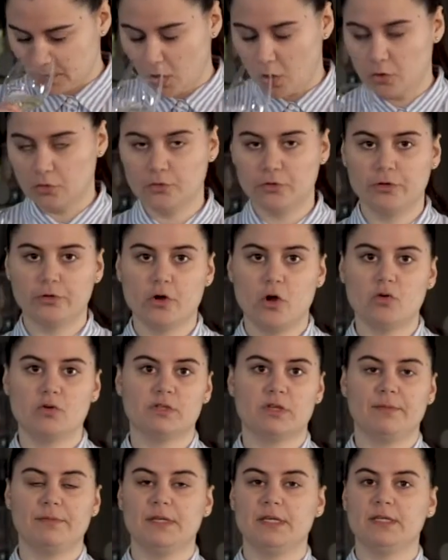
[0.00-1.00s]
On the
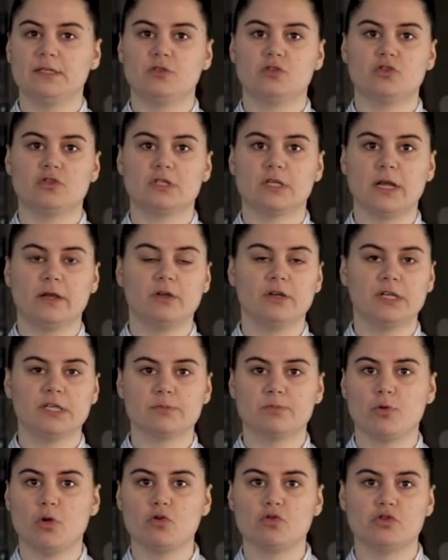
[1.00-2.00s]
nose, I mean, it's just like an
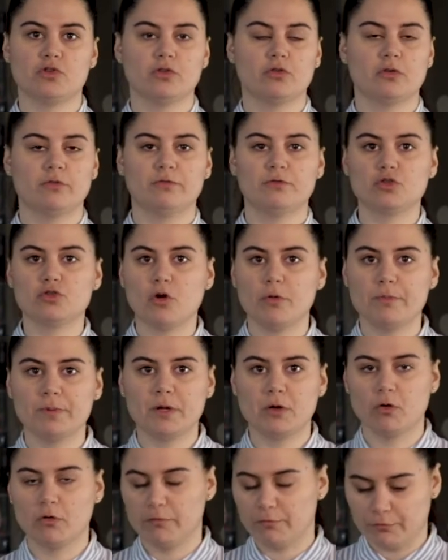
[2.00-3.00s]
explosion of
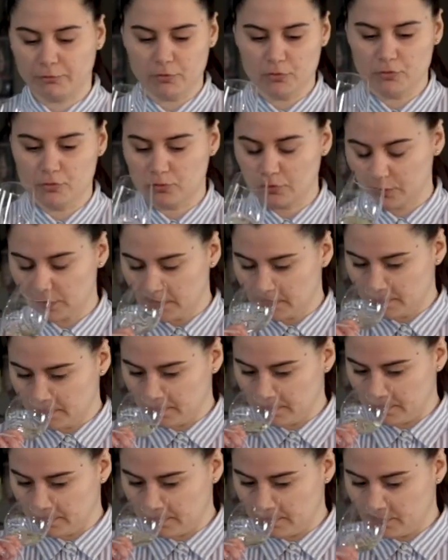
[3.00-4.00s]
tropical fruit.
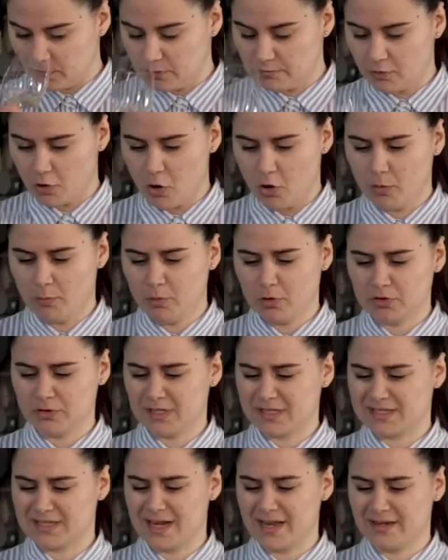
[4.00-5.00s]
You've got almost
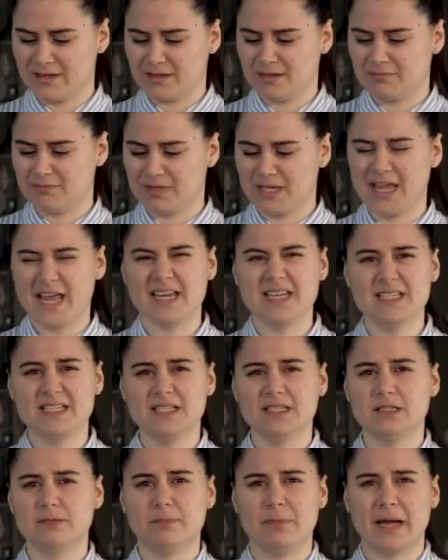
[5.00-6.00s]
this like
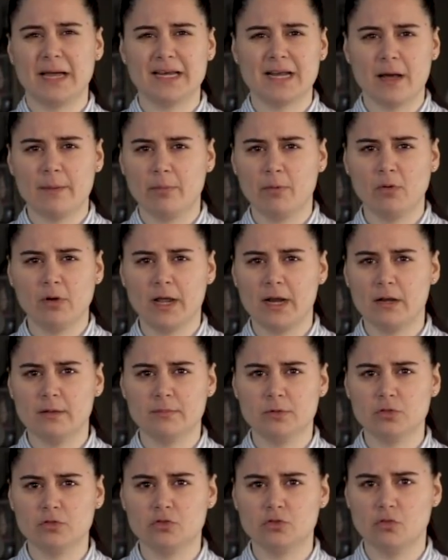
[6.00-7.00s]
candied pineapple
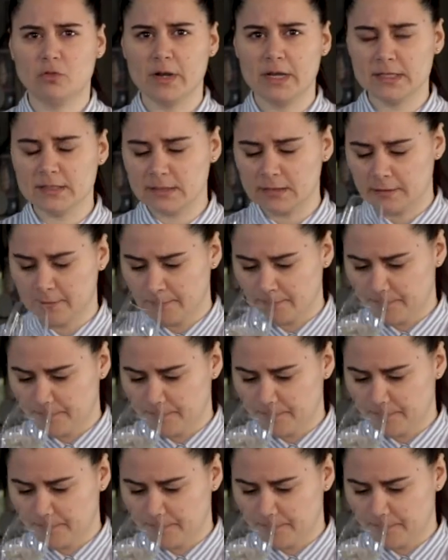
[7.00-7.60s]
element to it.